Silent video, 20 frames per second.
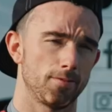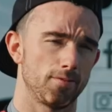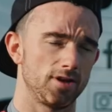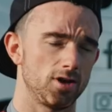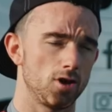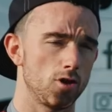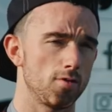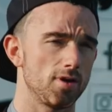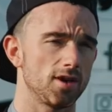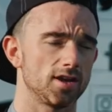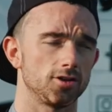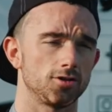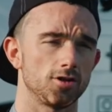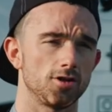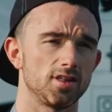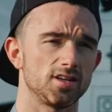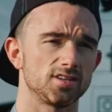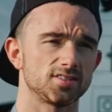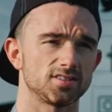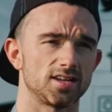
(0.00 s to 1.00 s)
we know we can do
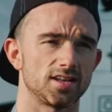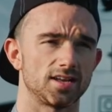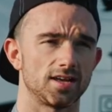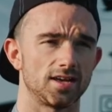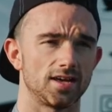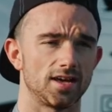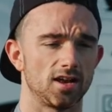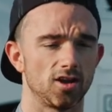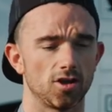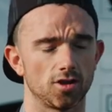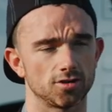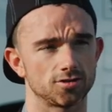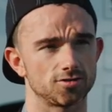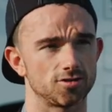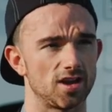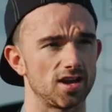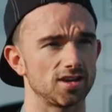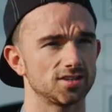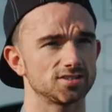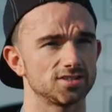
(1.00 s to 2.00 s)
this at a, a lot of
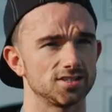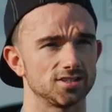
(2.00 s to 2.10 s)
tracks,